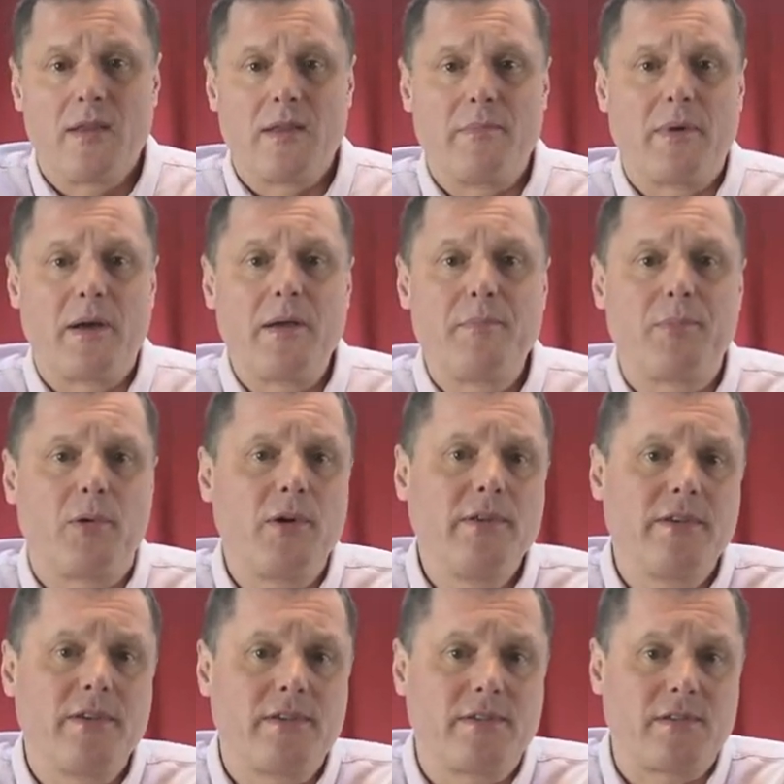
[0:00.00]
The main
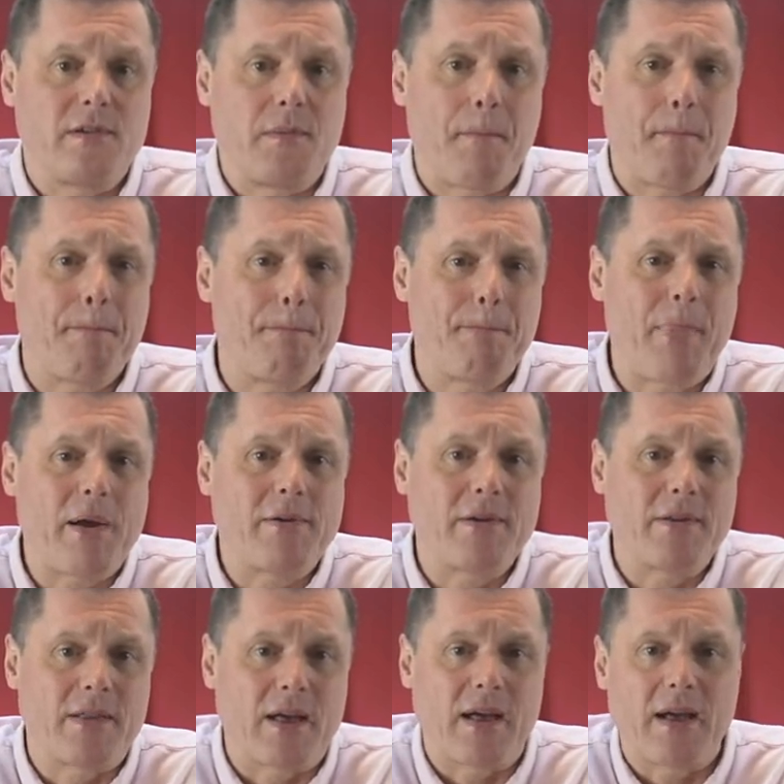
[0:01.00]
point is to
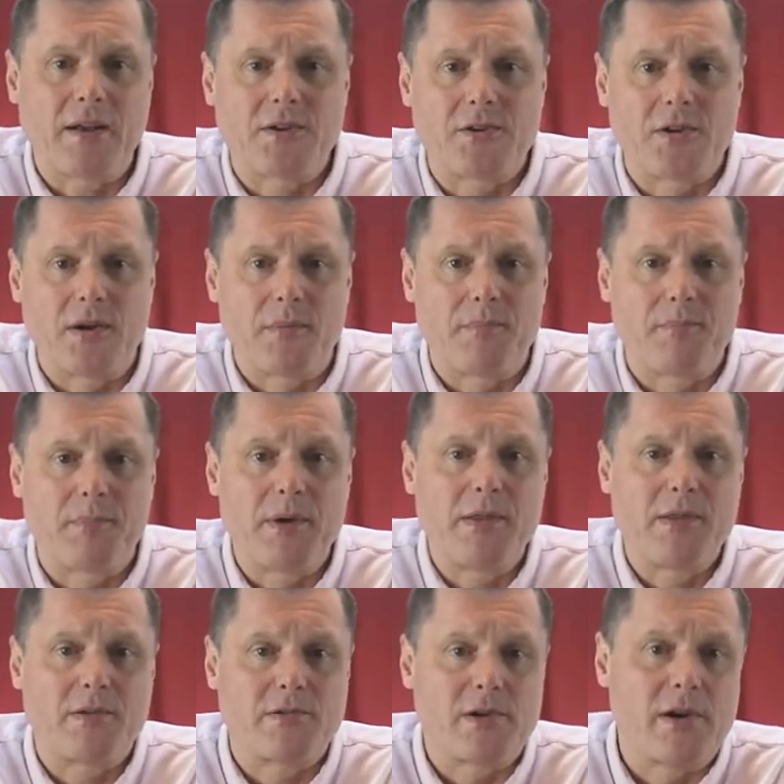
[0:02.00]
bury the hatchet, be
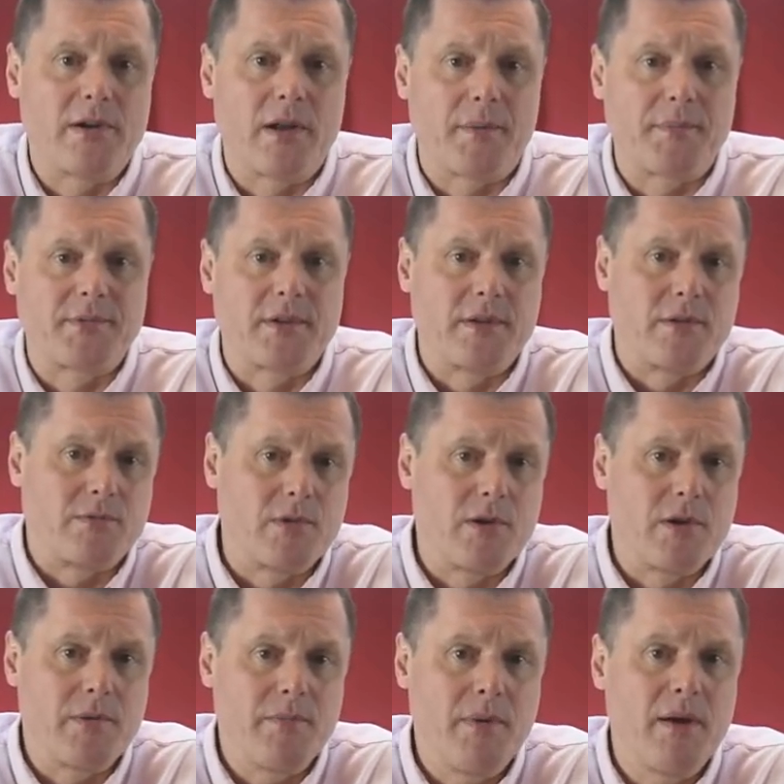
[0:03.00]
the grown-ups in the
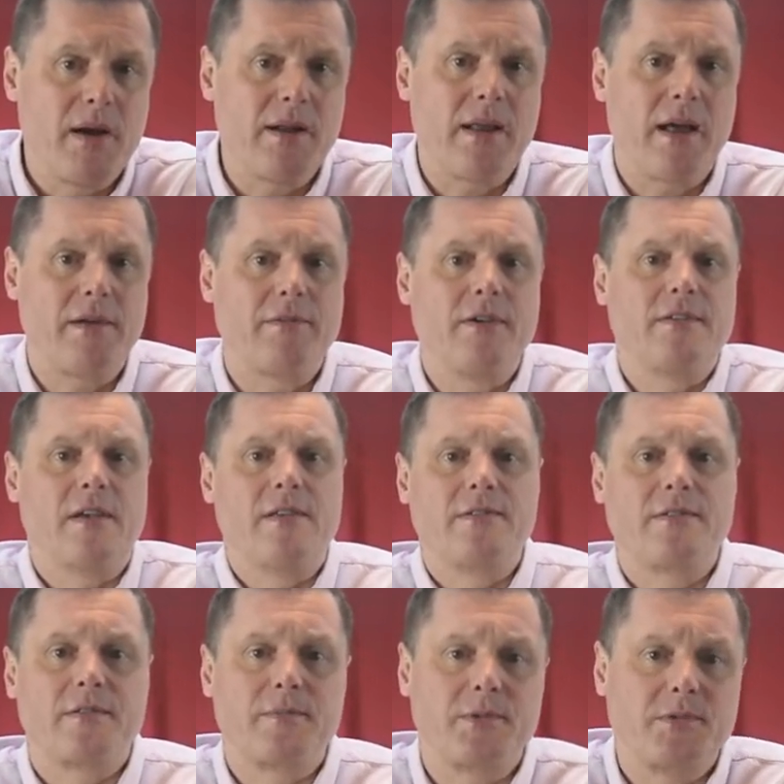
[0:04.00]
room, and have a
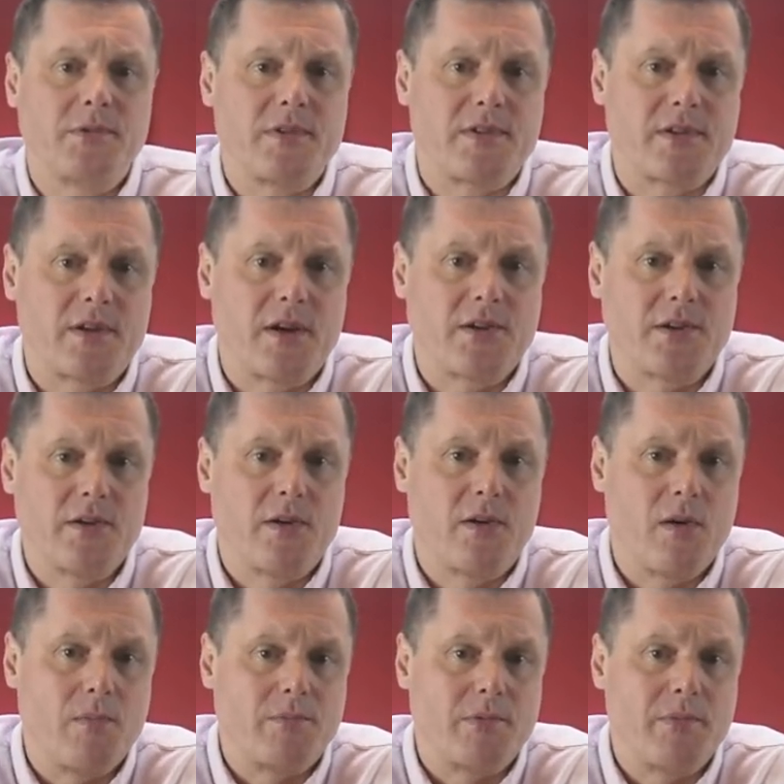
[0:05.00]
sensible discussion,
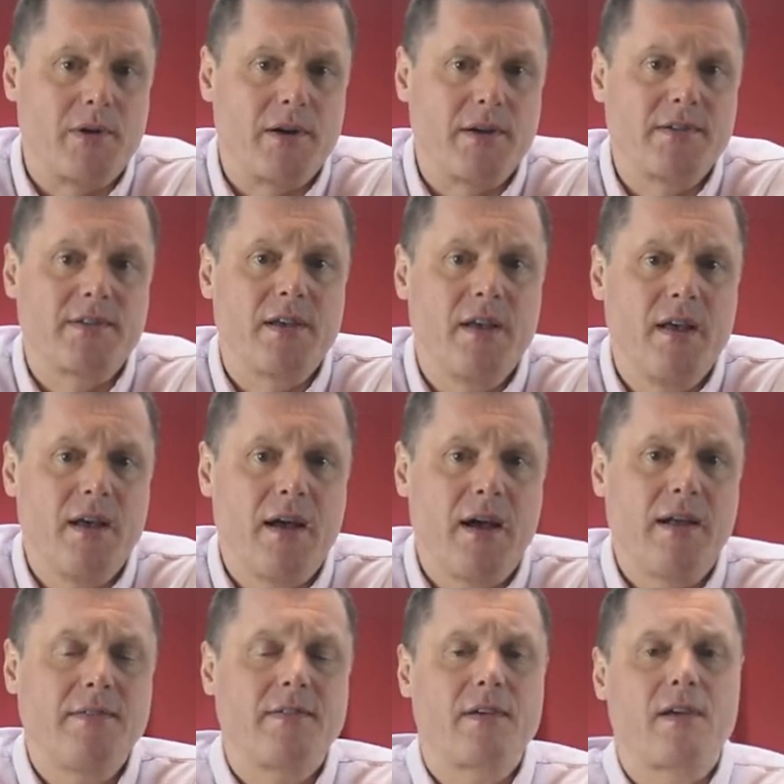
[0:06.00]
compromise,
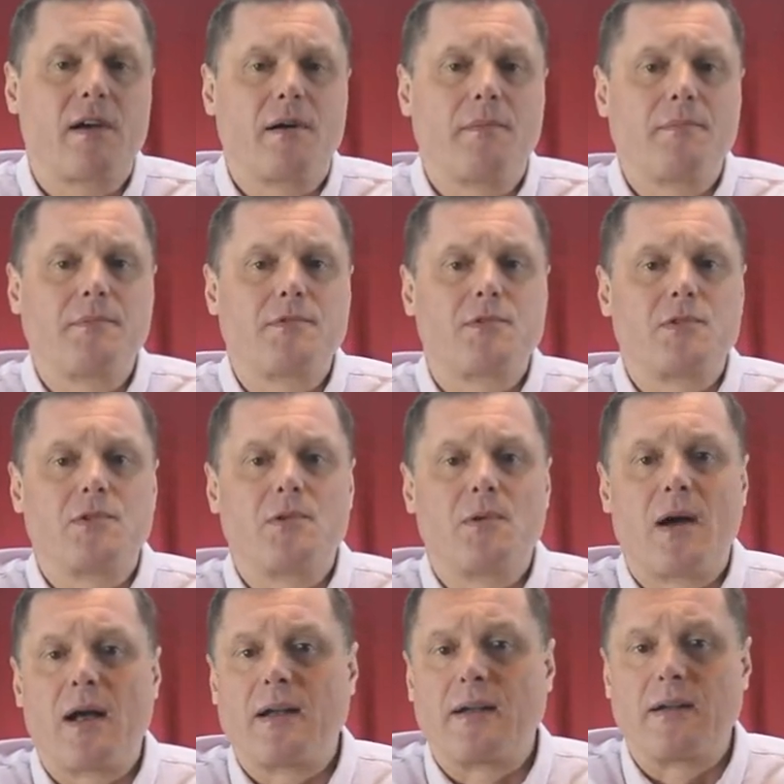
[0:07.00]
and to come
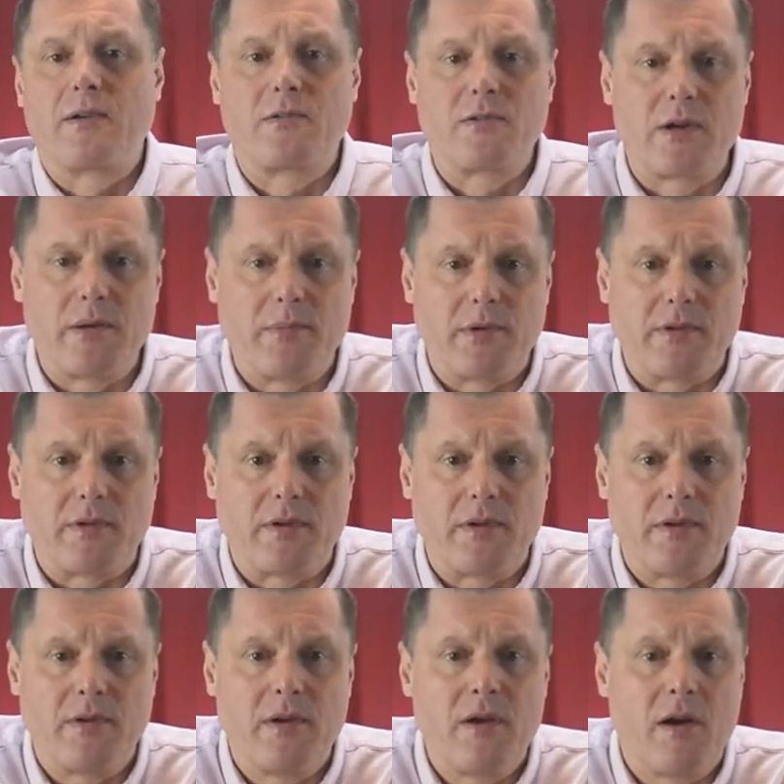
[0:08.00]
to an agreement,
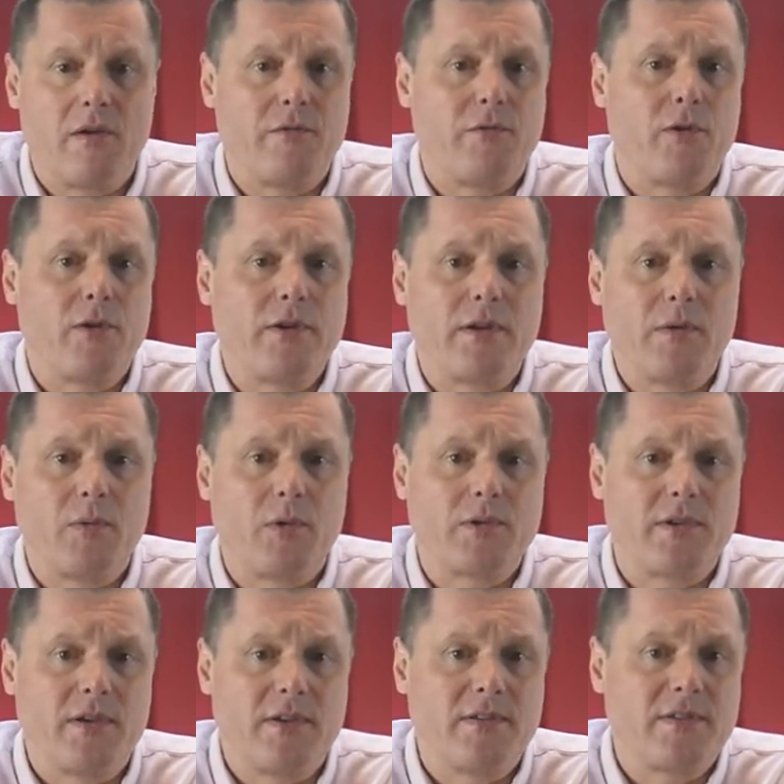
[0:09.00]
avoiding
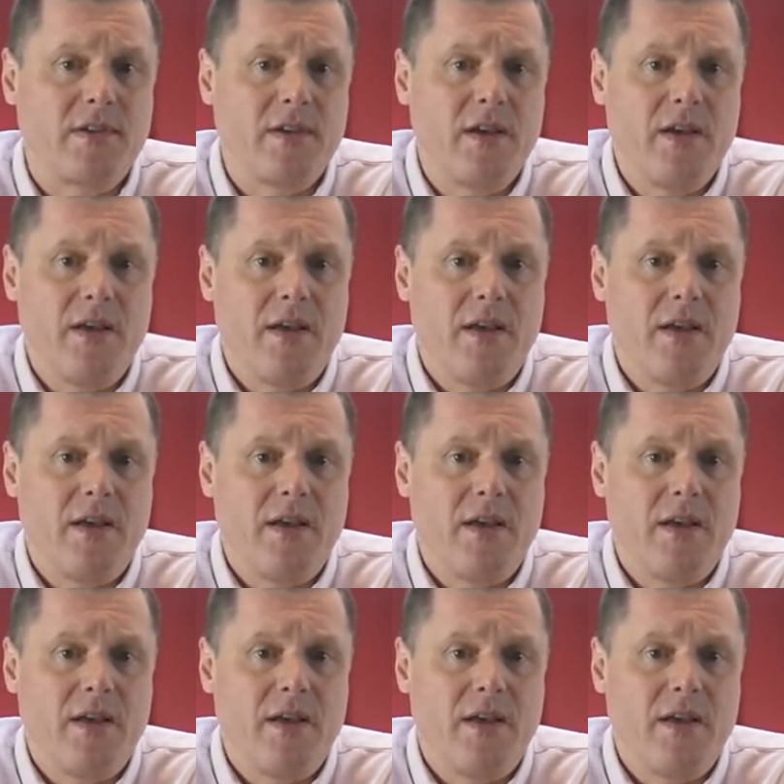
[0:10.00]
what is,